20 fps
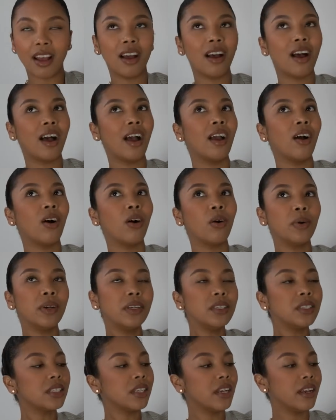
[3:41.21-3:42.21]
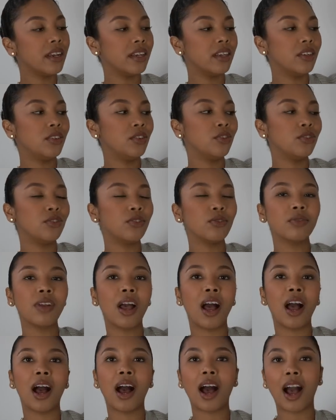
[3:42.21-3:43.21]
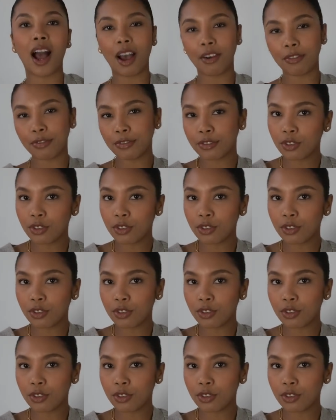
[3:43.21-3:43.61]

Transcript: I always say you don't have